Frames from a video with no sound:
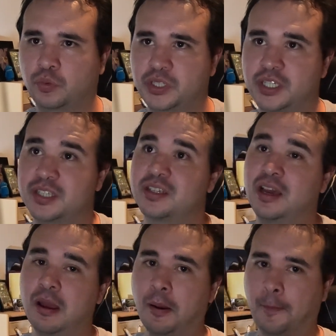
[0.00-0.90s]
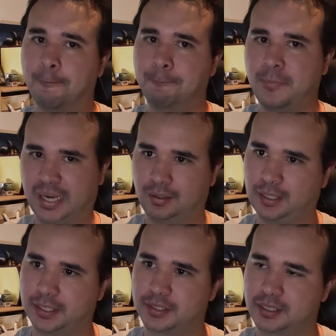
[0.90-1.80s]
which is
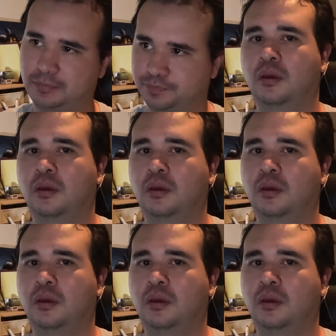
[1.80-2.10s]
Megalights.